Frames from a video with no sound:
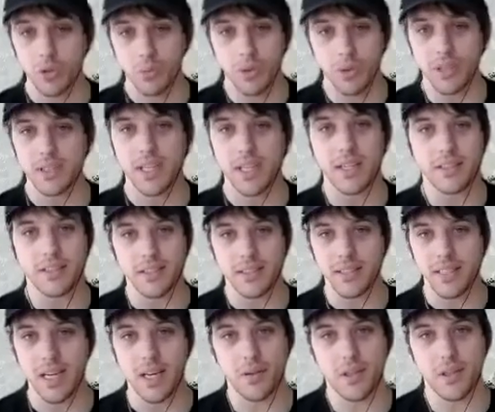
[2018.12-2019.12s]
excited to see
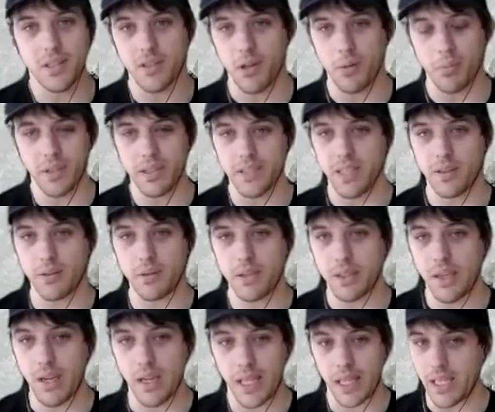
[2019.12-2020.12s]
how this all plays out.
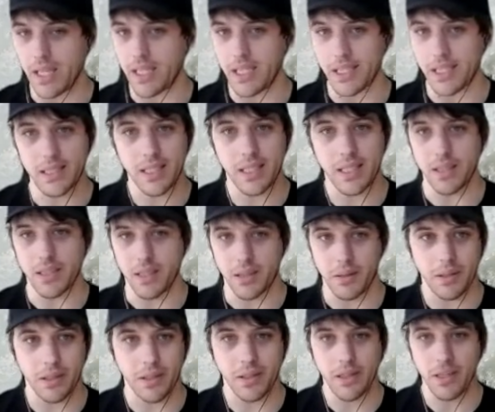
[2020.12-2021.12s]
I think it's going
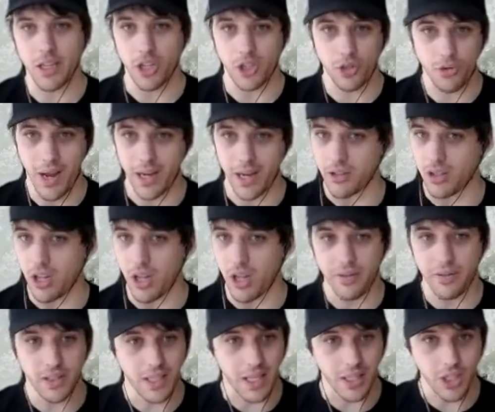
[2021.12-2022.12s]
to attract a lot of
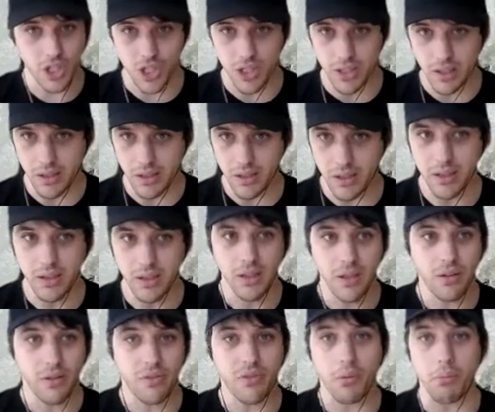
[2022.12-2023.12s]
attention
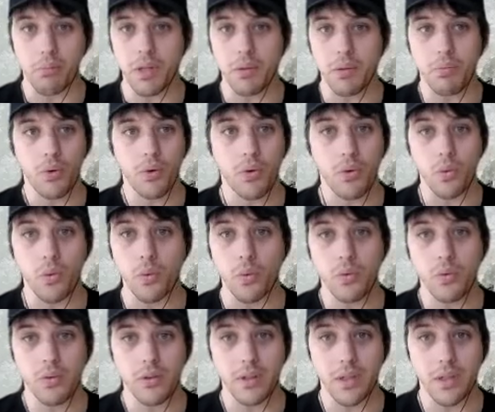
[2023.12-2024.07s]
from people who,